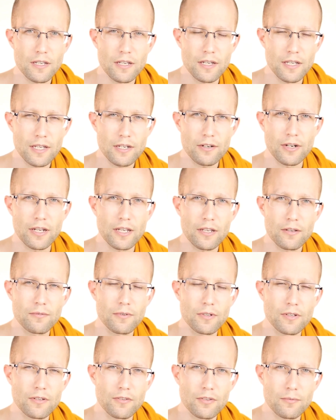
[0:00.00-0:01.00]
hearing.
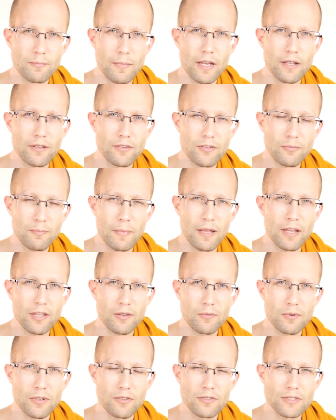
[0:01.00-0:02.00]
When you smell,
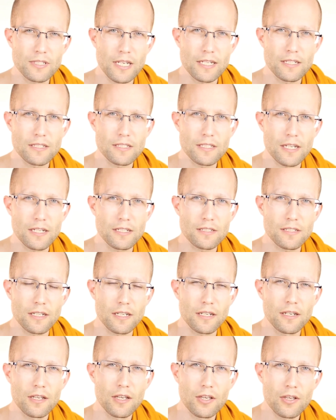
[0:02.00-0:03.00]
smelling. When you taste,
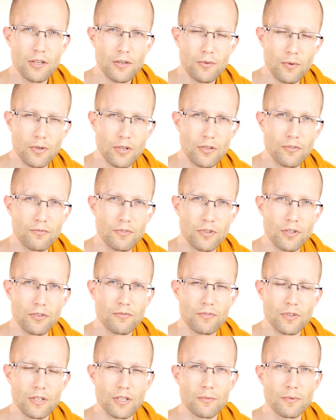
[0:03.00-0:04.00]
tasting. When you feel,
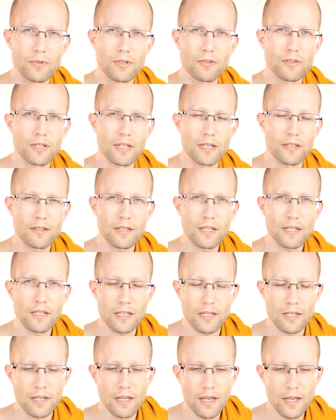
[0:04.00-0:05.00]
feeling. When you think,
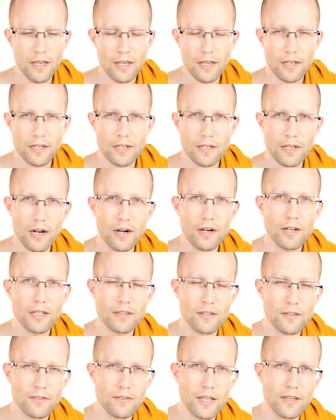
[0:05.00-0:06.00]
thinking. Guarding
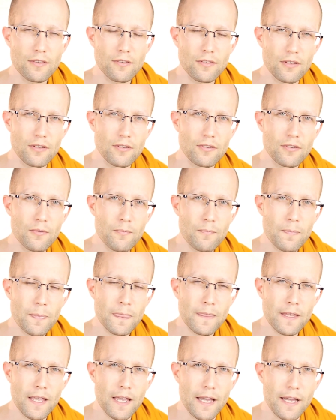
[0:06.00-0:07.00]
the senses
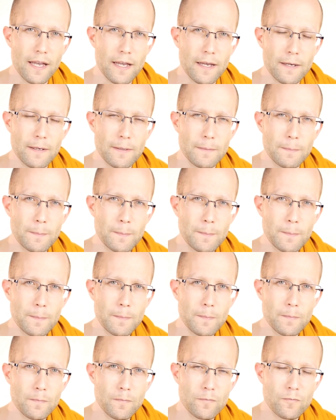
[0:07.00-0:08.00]

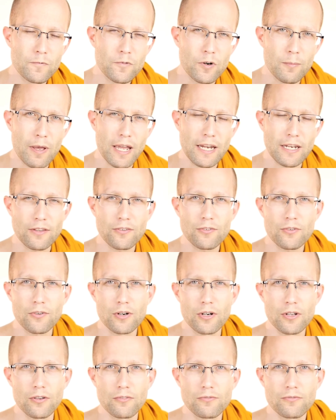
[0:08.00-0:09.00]
from any
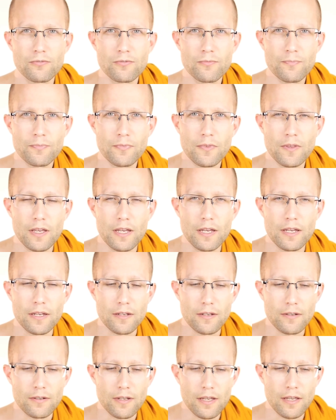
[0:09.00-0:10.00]
sort of
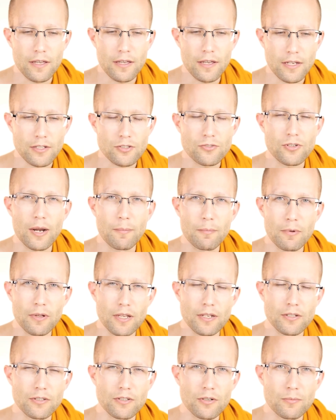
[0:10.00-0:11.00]

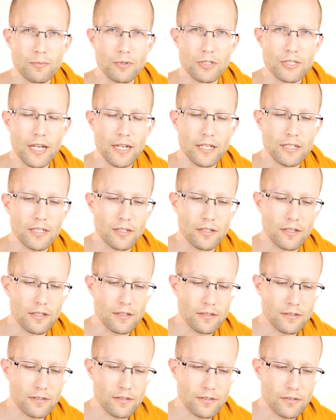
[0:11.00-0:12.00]
extrapolation or
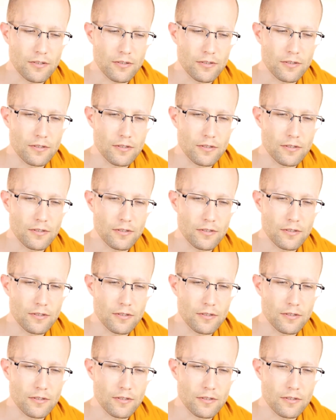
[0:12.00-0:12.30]
projection. So